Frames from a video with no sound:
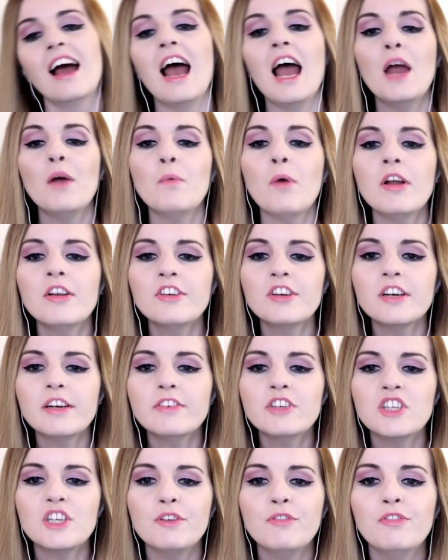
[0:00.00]
I wonder
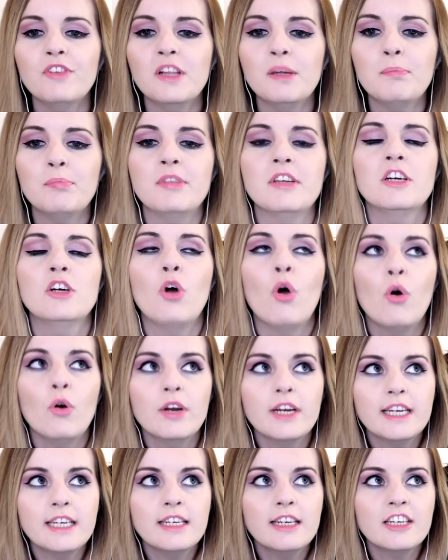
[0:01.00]
if she flipped the
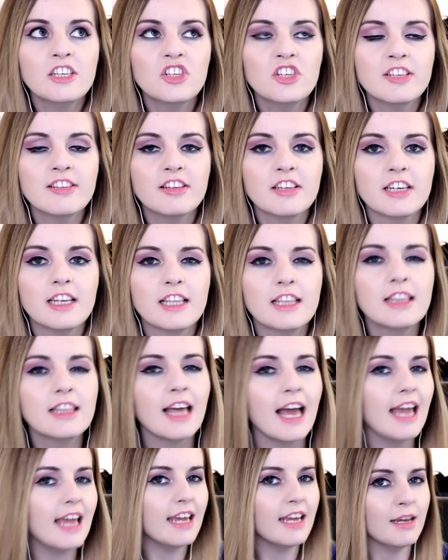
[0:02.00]
coin and she's gonna
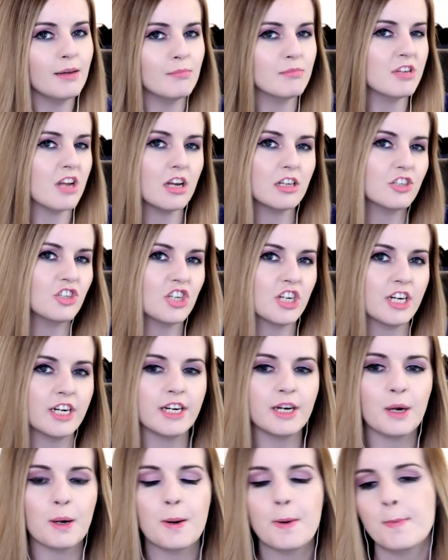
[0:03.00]
let him touch
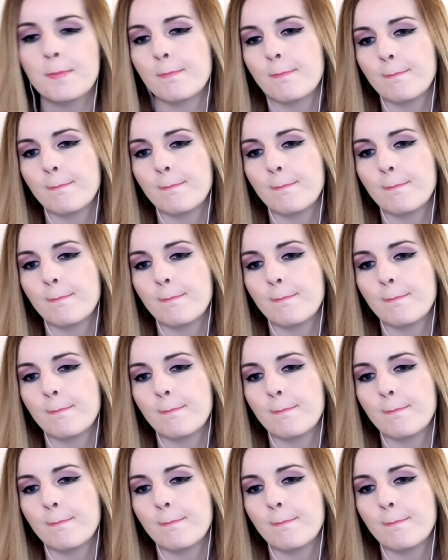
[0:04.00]
her.